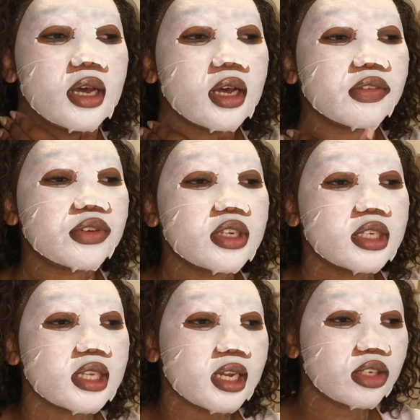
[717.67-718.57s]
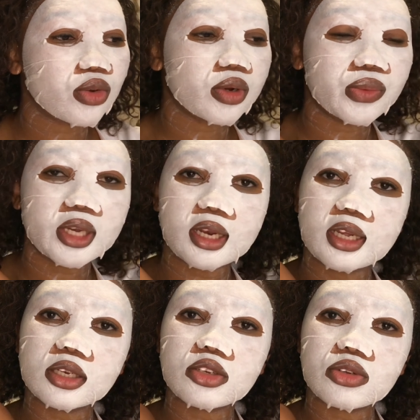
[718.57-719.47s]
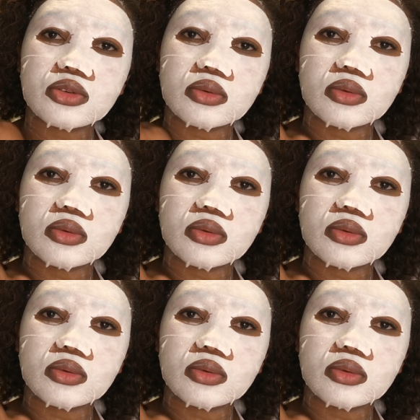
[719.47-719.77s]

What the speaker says: a few days late or a week late to